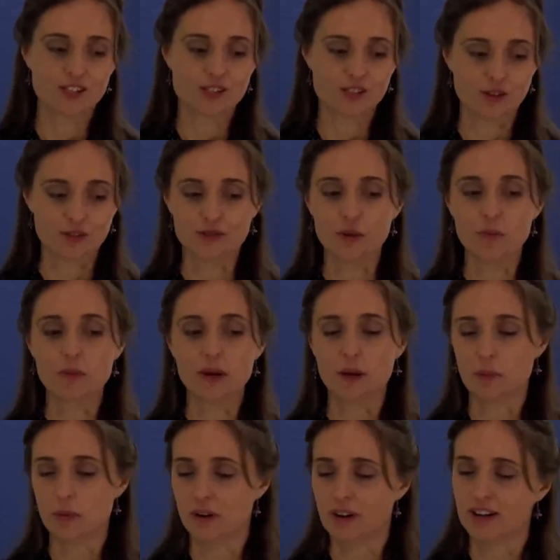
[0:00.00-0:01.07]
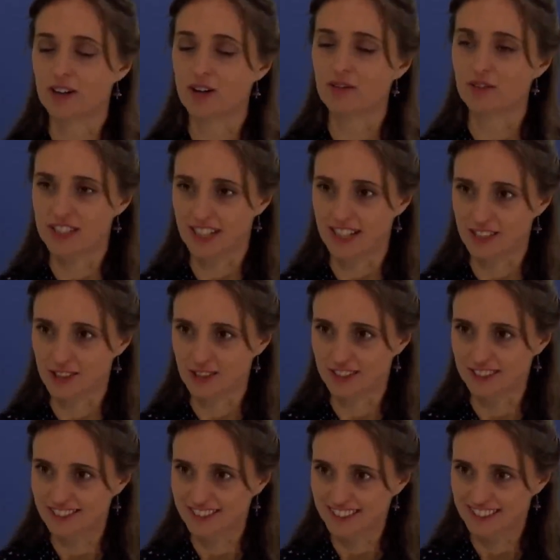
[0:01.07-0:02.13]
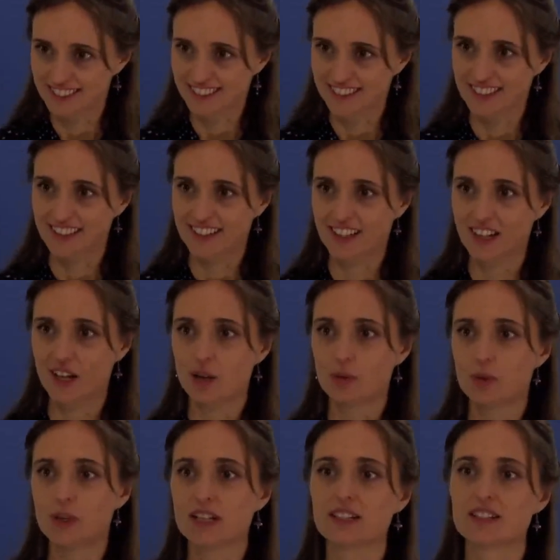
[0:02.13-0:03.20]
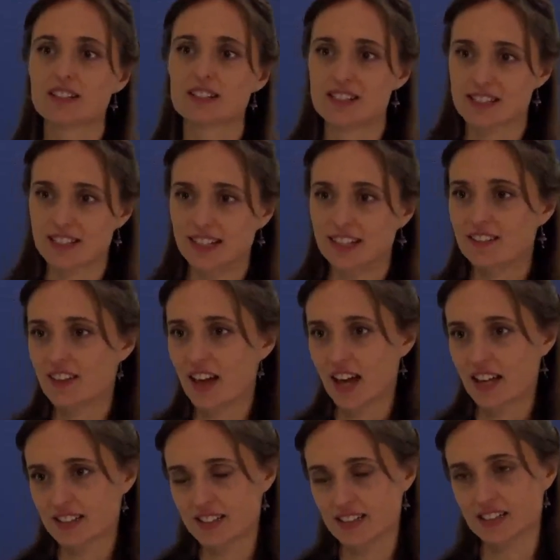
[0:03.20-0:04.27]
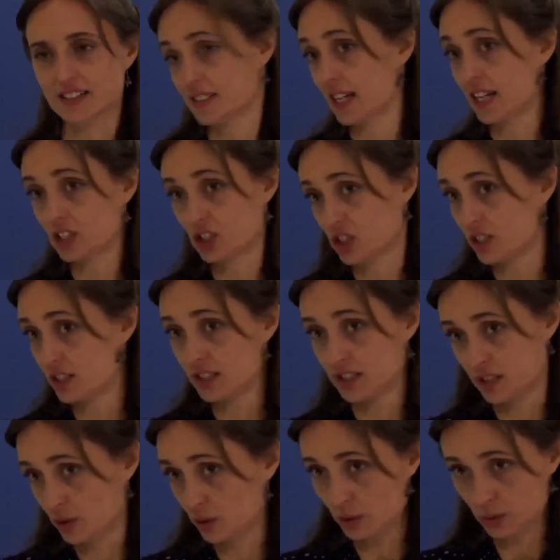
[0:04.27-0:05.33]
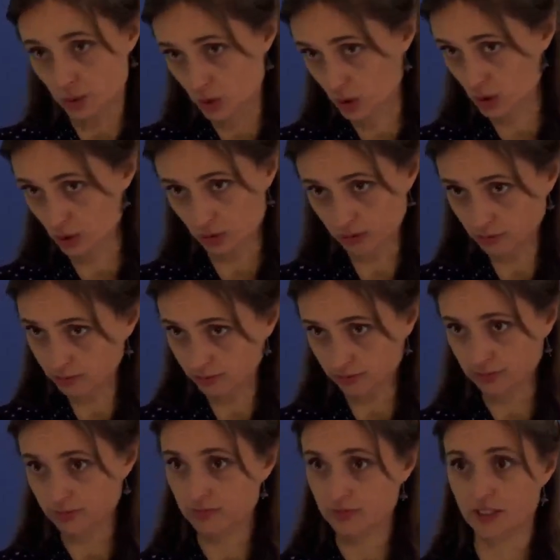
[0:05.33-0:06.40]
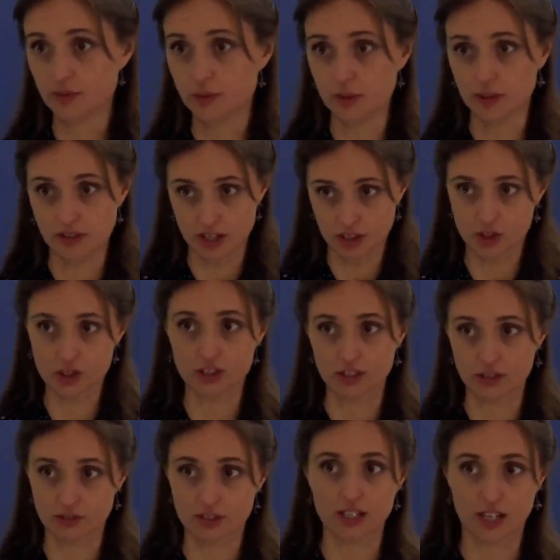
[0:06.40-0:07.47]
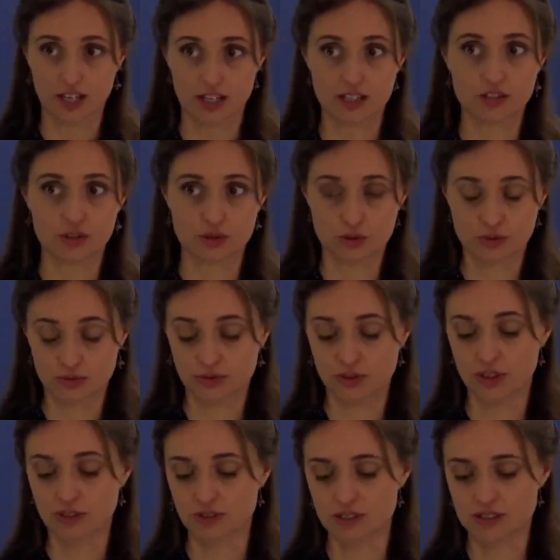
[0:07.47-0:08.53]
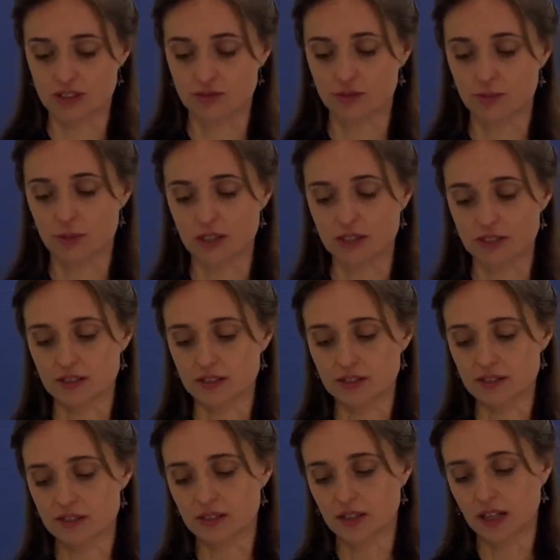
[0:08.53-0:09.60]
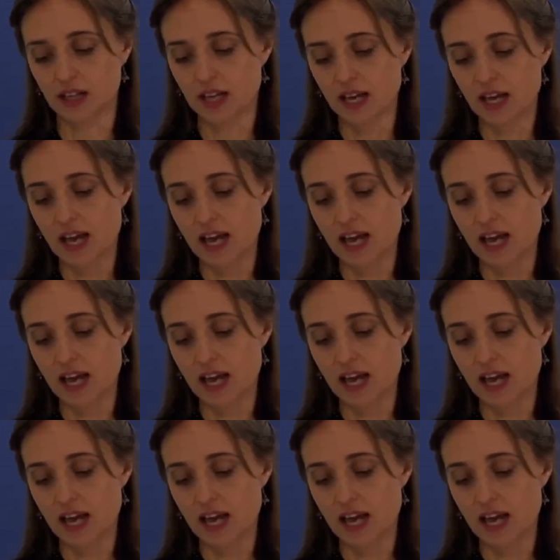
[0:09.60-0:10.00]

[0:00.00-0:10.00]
So from our prior conversations, we can see that intention is crucial if we're actually going to engage forgiveness and repentance. Yes.